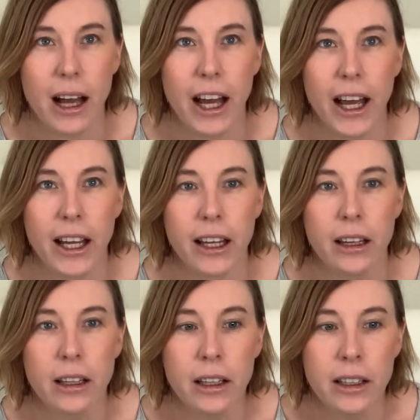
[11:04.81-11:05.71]

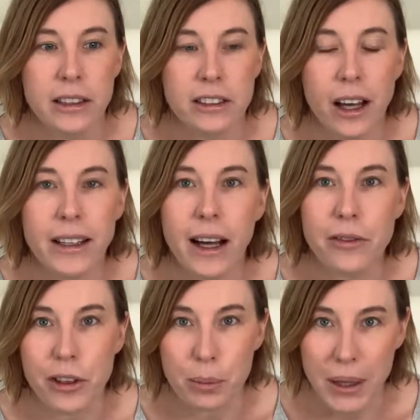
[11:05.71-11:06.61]
I signed
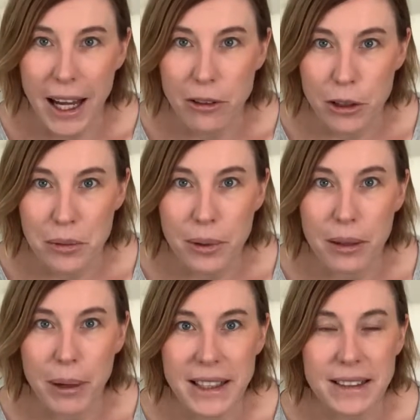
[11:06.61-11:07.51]
up for a play group
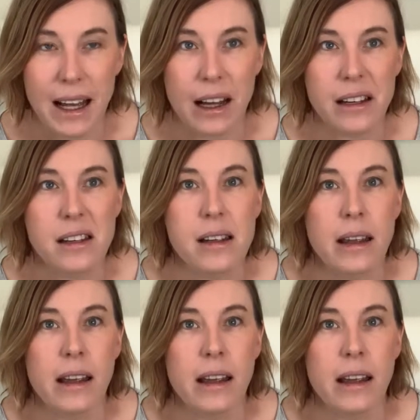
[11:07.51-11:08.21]
with my son